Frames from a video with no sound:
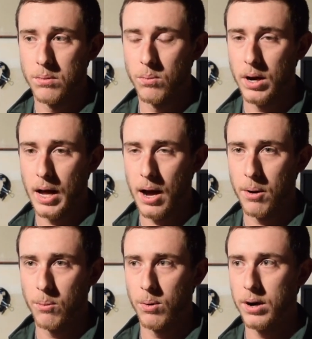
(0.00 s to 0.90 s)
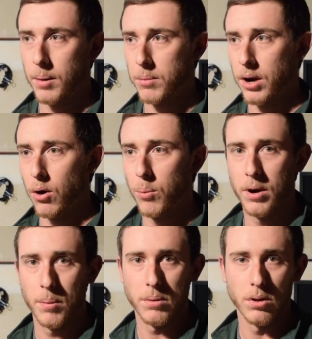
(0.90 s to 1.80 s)
where I'm going to
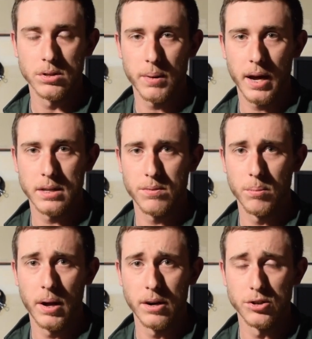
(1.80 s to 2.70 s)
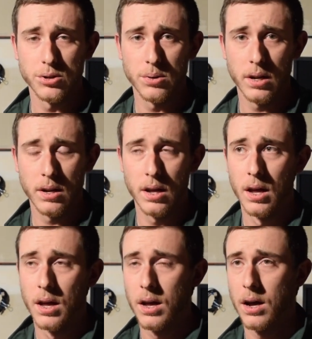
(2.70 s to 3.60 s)
open up little spots for better shooting,
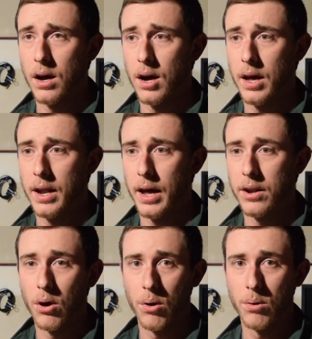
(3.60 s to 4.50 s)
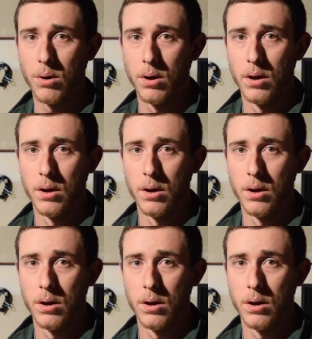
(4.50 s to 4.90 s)
and I know